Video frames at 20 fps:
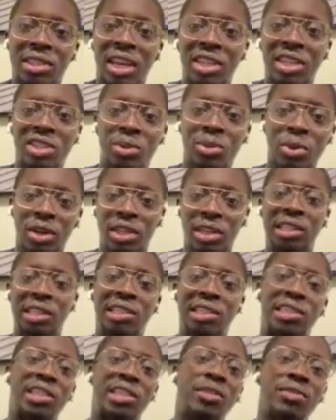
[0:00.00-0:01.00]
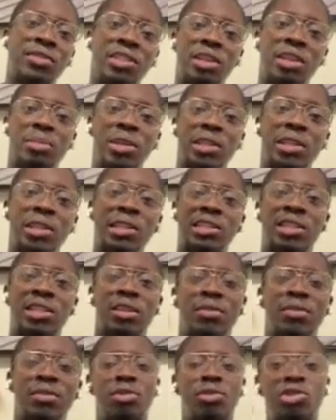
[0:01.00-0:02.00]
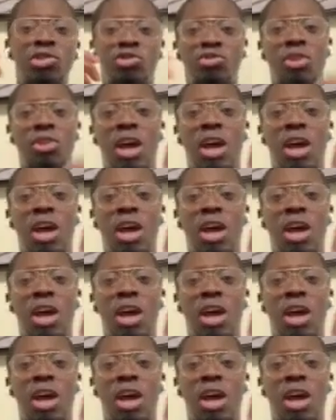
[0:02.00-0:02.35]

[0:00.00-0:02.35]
What size do you wear? Knee sleeves, give me a knee sleeve, wrist